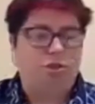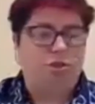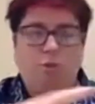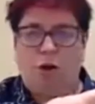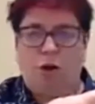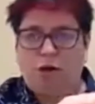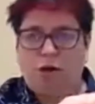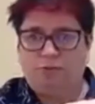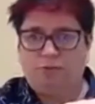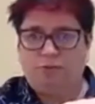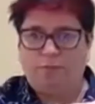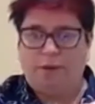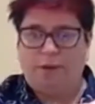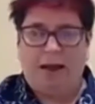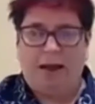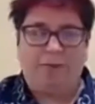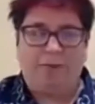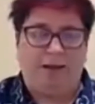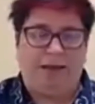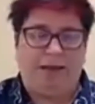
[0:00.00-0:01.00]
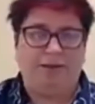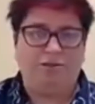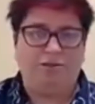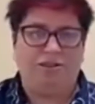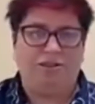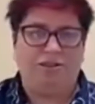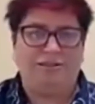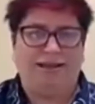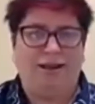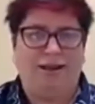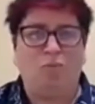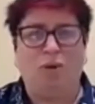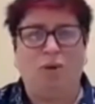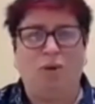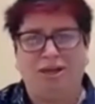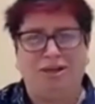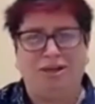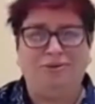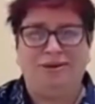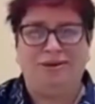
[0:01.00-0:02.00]
She walks by me and she's like,
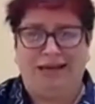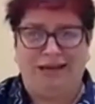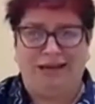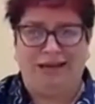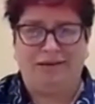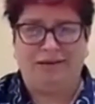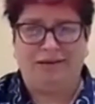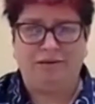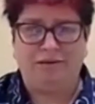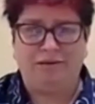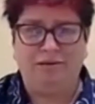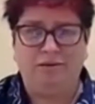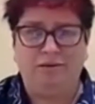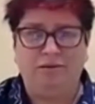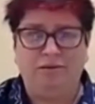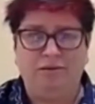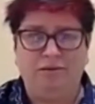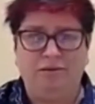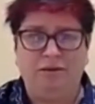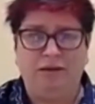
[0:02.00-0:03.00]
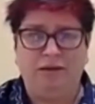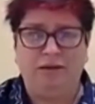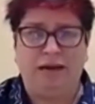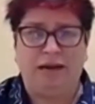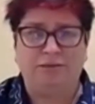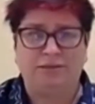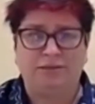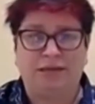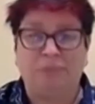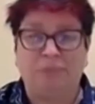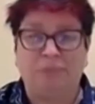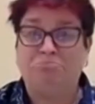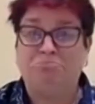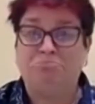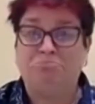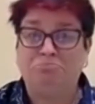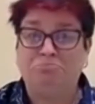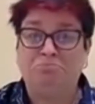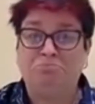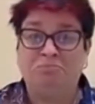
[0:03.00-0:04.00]
what do you need? And I was like,
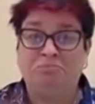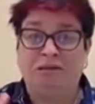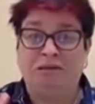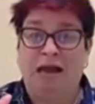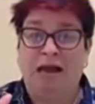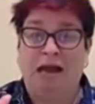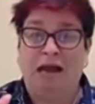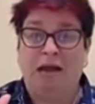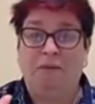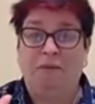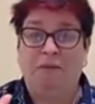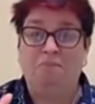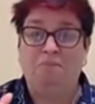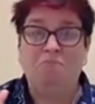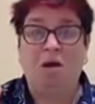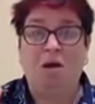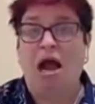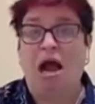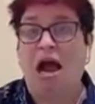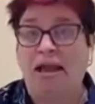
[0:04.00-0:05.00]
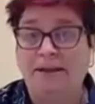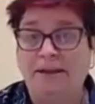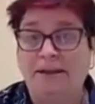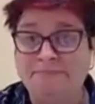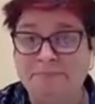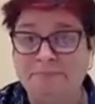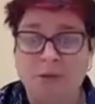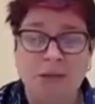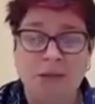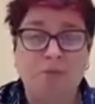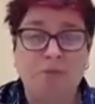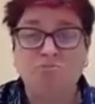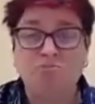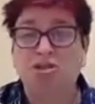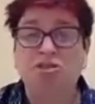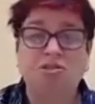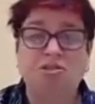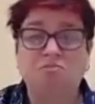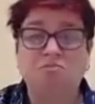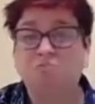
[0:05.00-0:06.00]
hi,
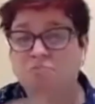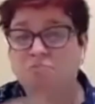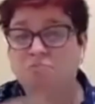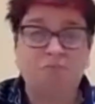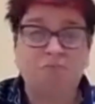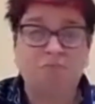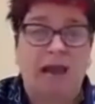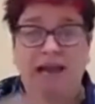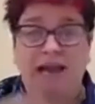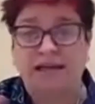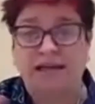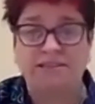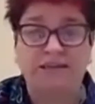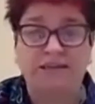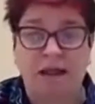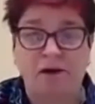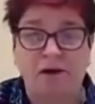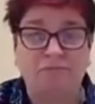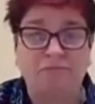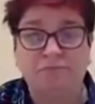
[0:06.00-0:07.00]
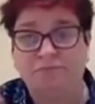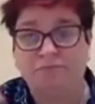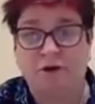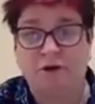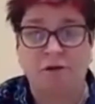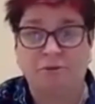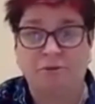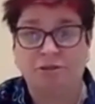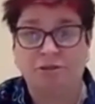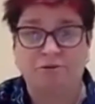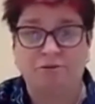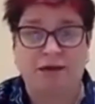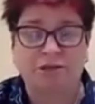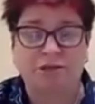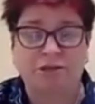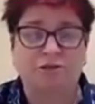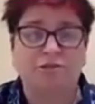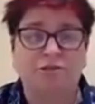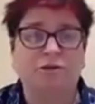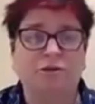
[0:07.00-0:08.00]
just back in town, following
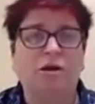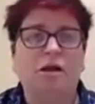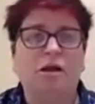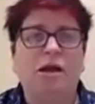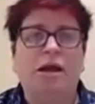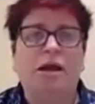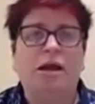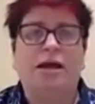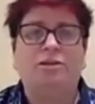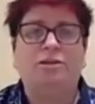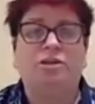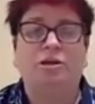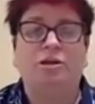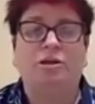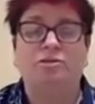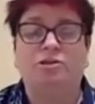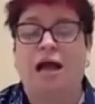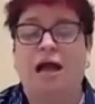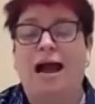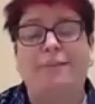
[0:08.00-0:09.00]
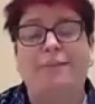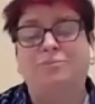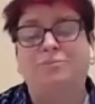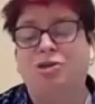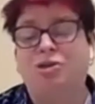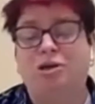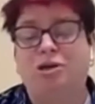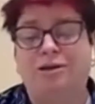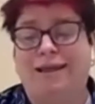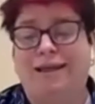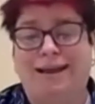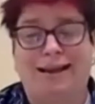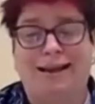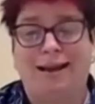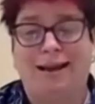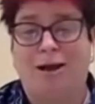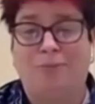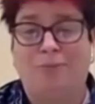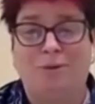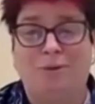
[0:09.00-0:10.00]
directions. And she goes, I'm sure they
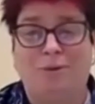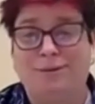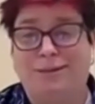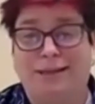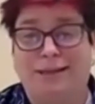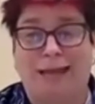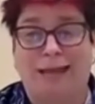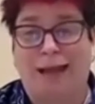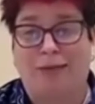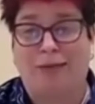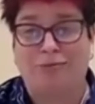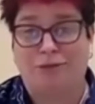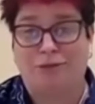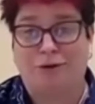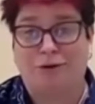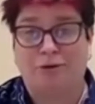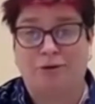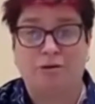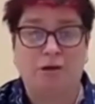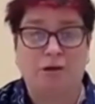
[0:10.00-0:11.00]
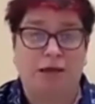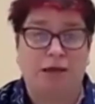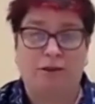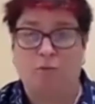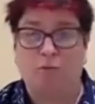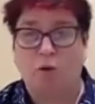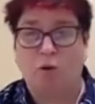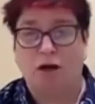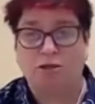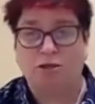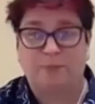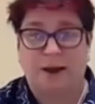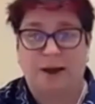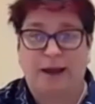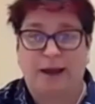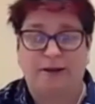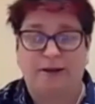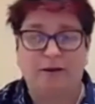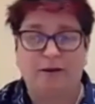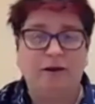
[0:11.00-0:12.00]
can help you at the counter. And then walks
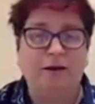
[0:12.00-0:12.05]
by.